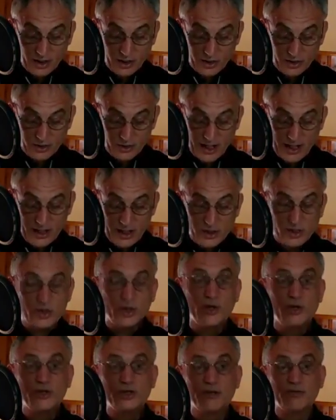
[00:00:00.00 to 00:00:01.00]
United
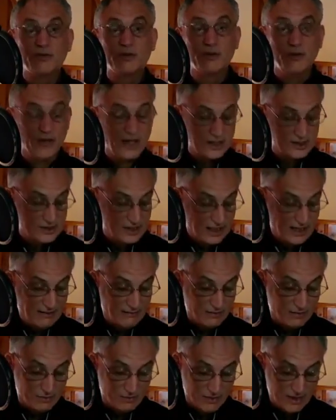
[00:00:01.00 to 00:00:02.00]
Church of Christ. They
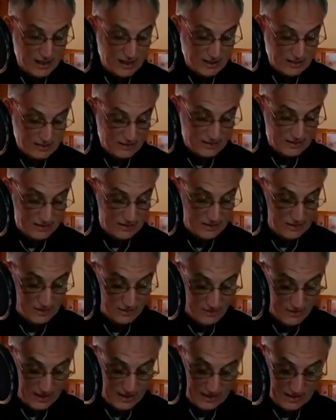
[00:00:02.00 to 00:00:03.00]
have great
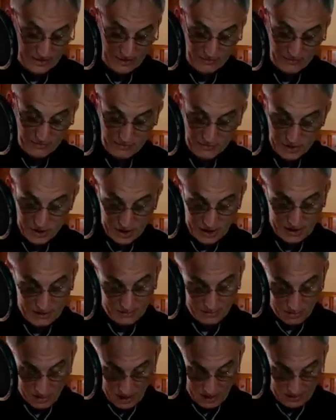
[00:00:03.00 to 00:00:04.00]

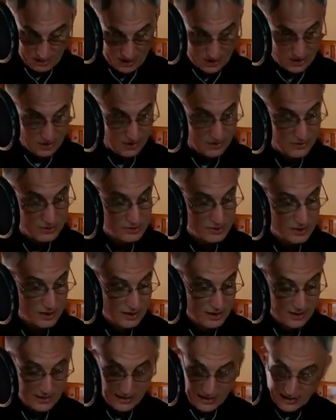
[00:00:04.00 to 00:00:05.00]
chicken barbecues.
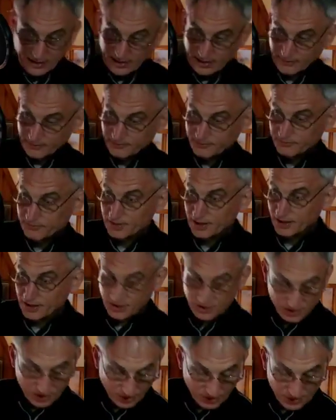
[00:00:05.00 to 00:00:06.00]
I'm
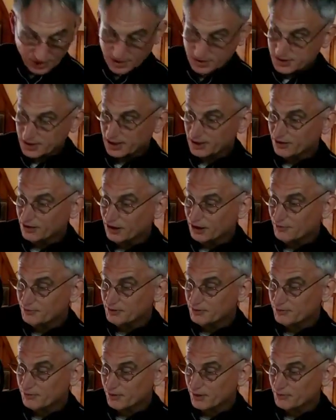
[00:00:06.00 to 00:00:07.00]
going to turn this thing off
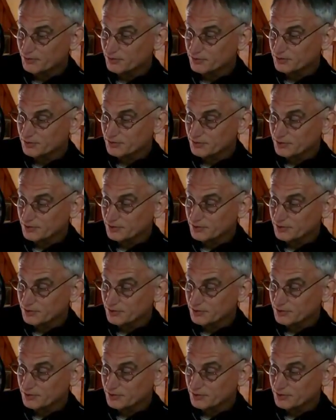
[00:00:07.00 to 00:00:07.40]
before we'll